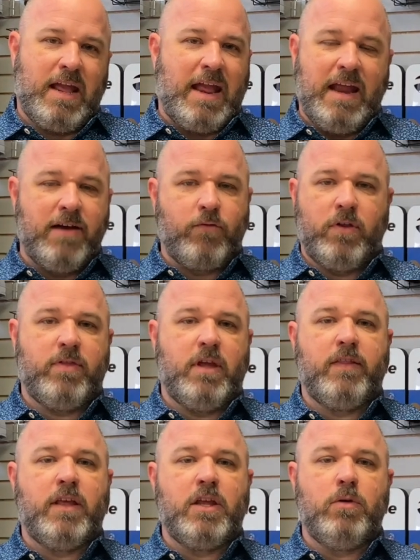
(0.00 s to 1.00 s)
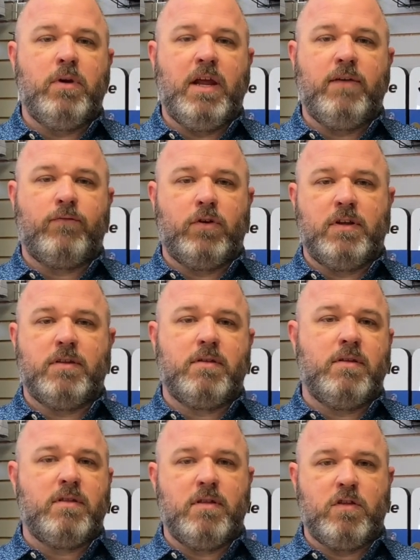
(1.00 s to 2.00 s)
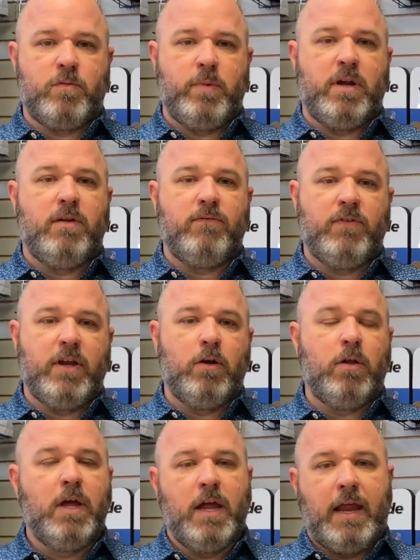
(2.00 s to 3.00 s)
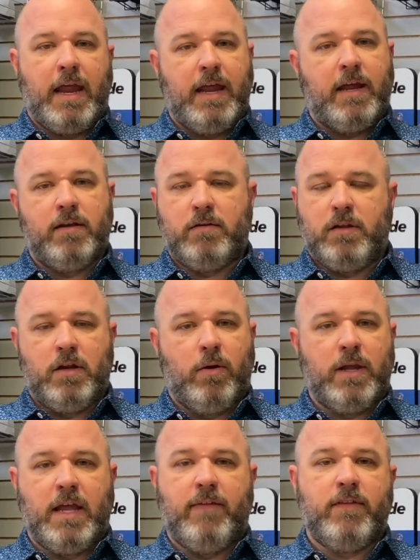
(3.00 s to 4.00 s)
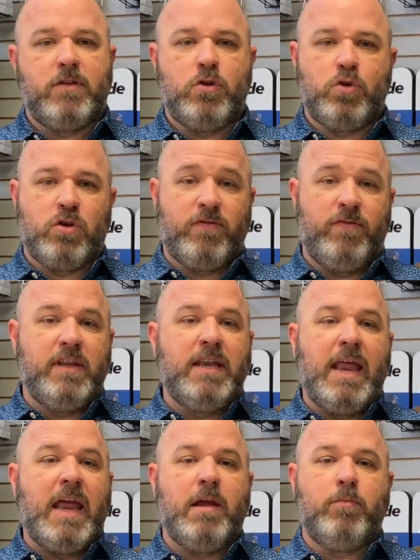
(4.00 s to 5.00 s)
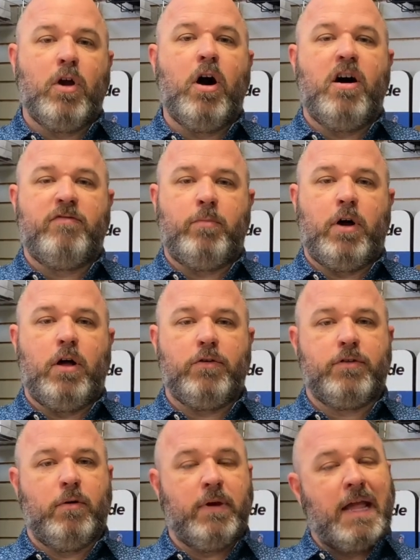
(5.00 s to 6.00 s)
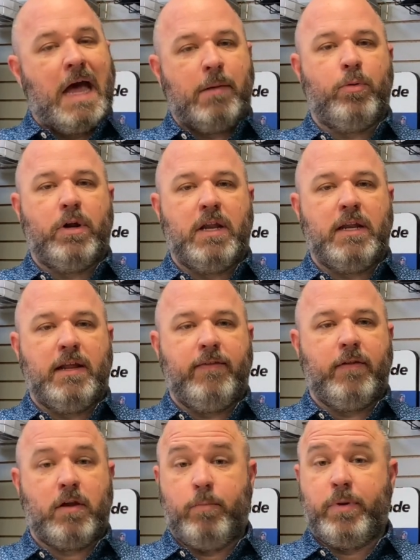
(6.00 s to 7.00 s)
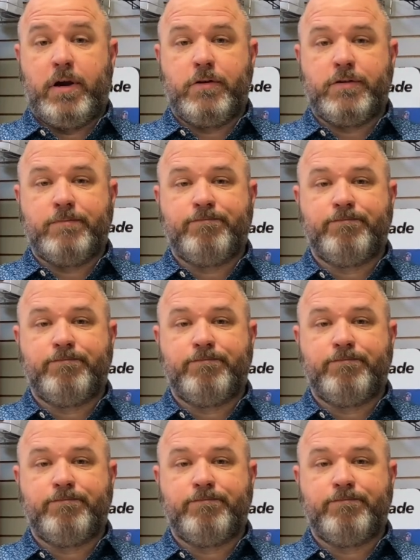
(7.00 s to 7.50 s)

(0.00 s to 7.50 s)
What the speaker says: everything that you need for distance and spin and feel. And, you know, again, this is just the name golf ball, so we got to put it in the comparison.